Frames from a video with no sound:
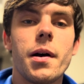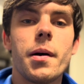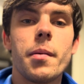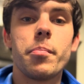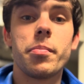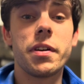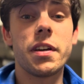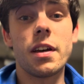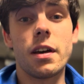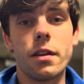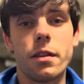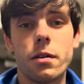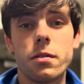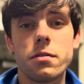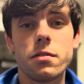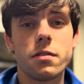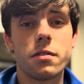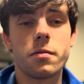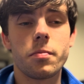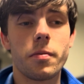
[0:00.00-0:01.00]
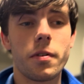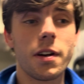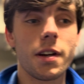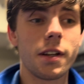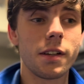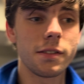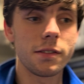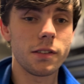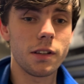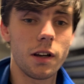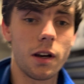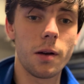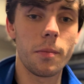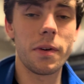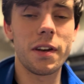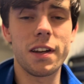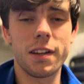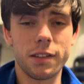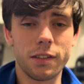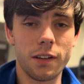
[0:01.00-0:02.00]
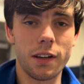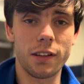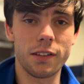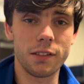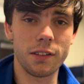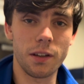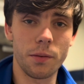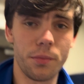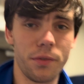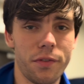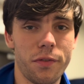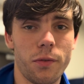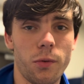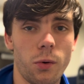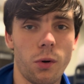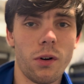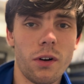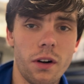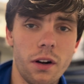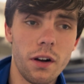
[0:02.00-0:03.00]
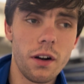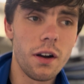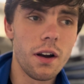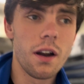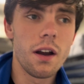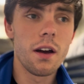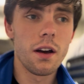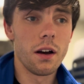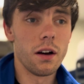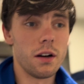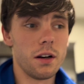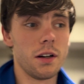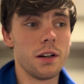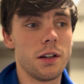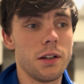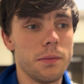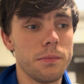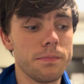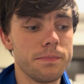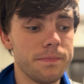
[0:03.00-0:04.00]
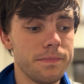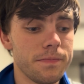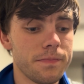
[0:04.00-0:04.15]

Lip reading: But yeah, those are the springs, and as I said before, I'm